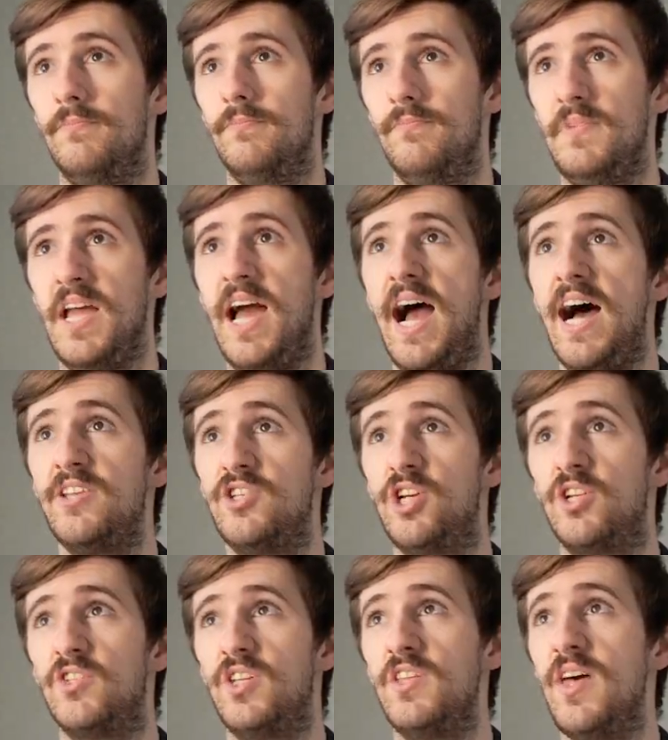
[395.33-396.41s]
Yeah, as you
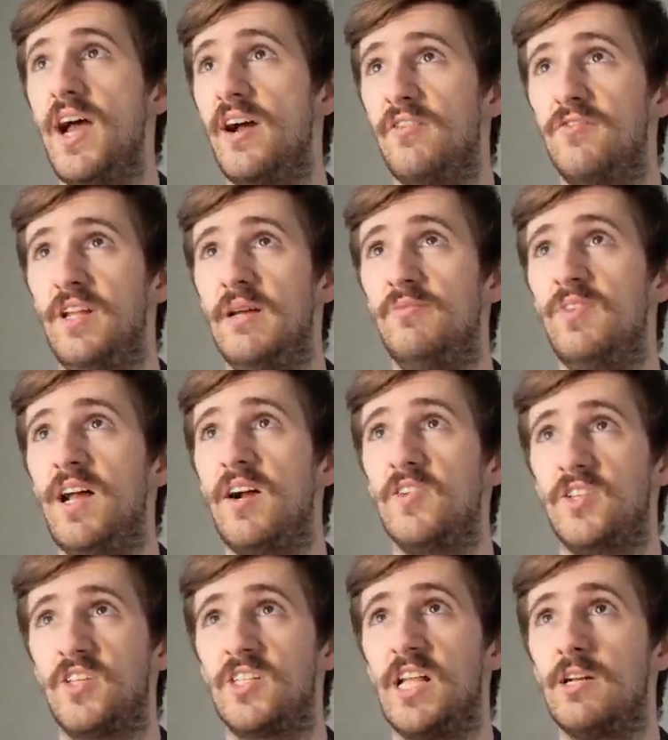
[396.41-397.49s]
can see there, Flame
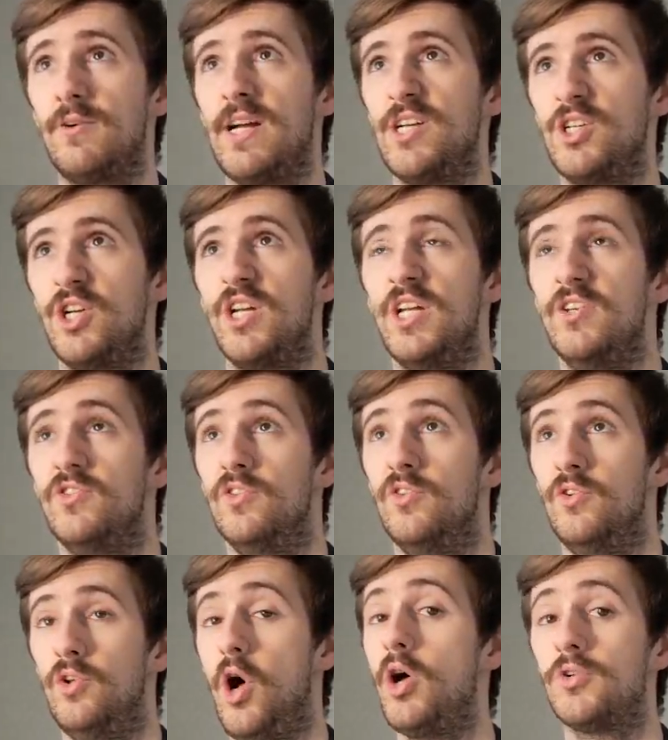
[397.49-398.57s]
Flyer's acceleration is
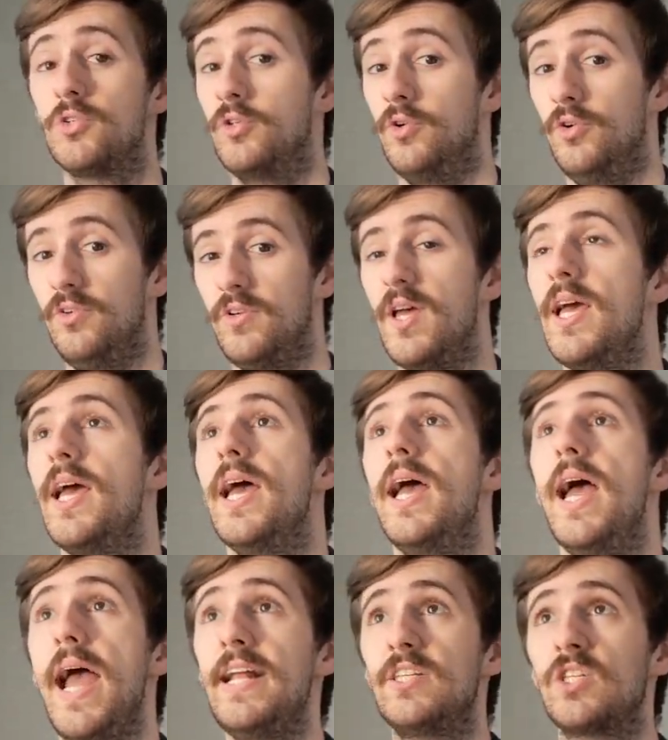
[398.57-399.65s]
not good.
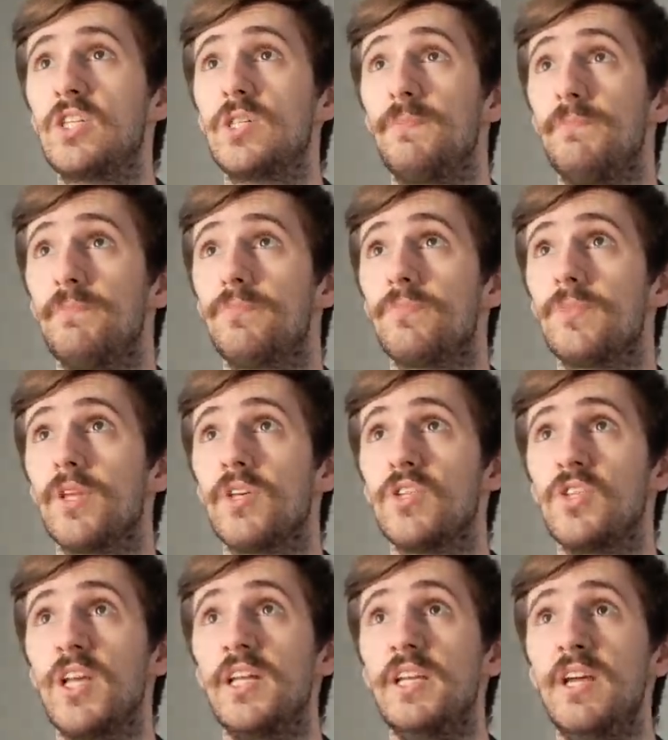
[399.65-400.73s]
It's
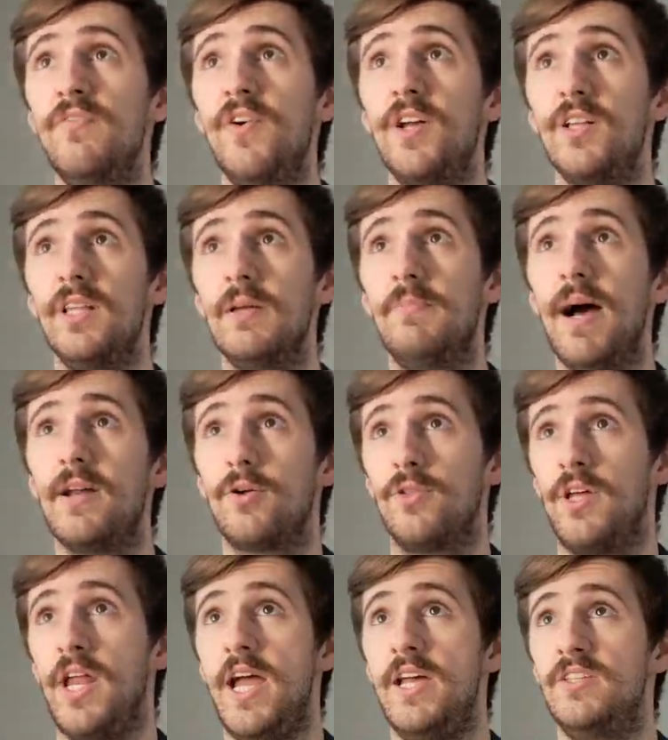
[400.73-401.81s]
significantly better
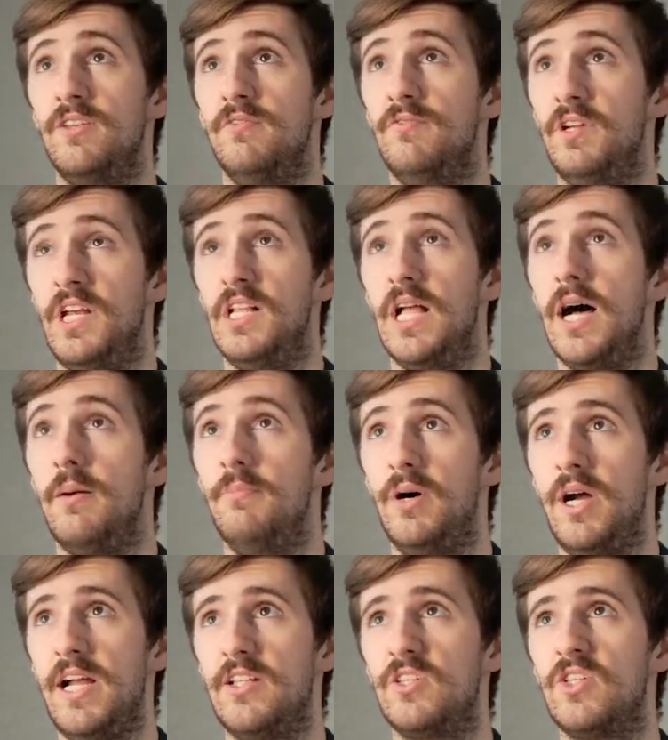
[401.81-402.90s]
than it is in vanilla,
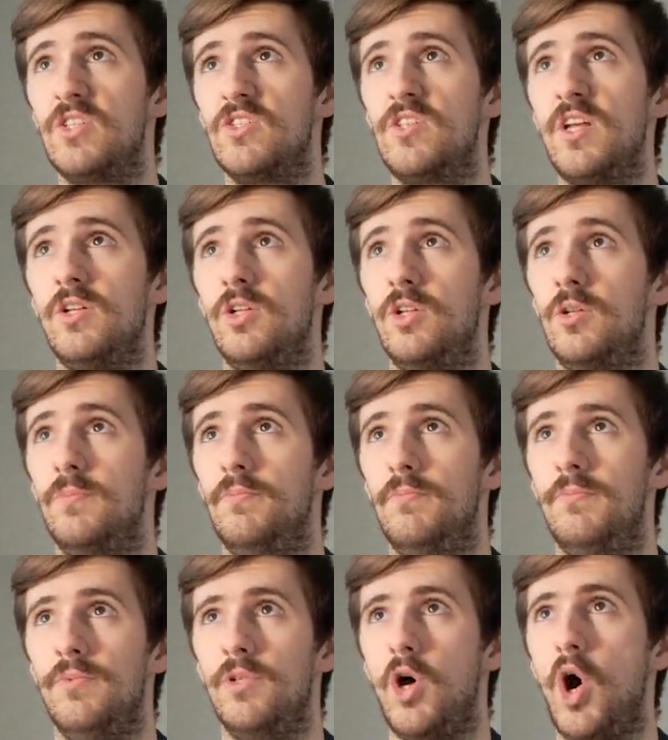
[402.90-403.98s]
but it's still
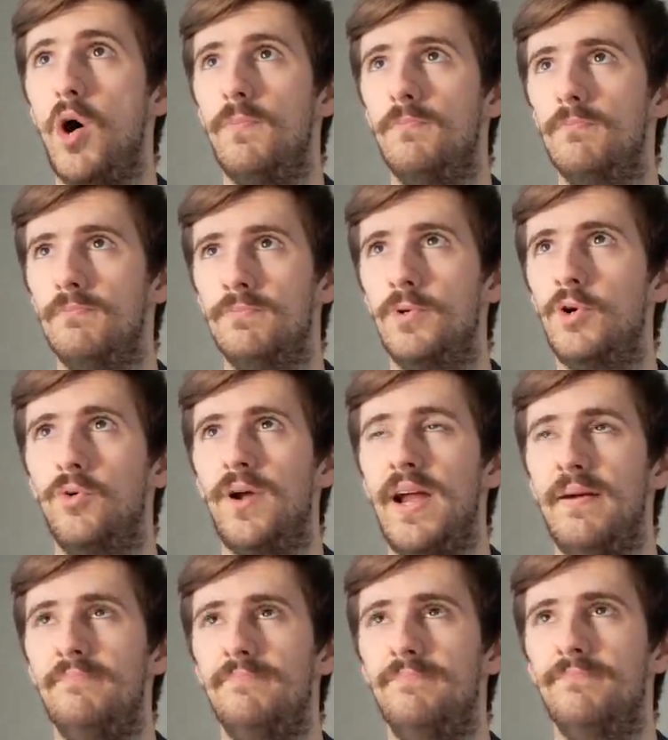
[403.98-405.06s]
not
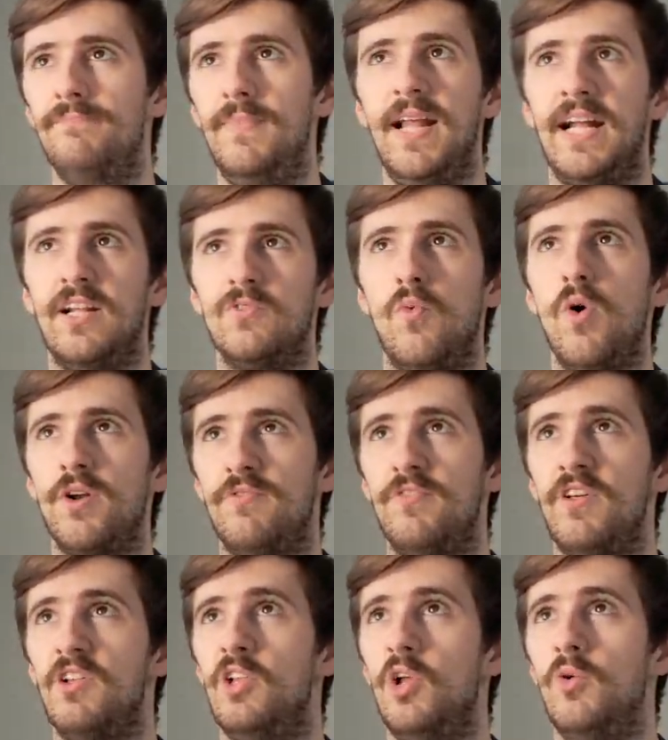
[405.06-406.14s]
great. Like, it's one of the
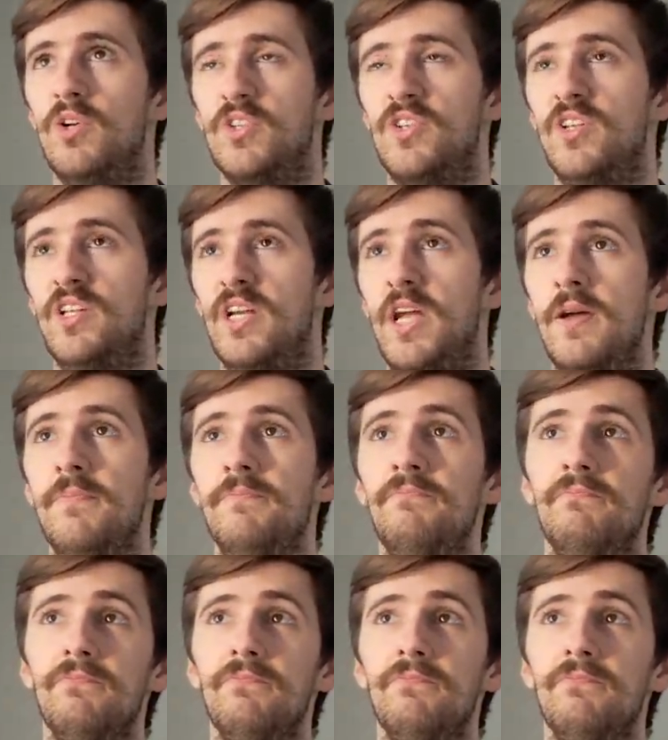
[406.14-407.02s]
lowest in the game.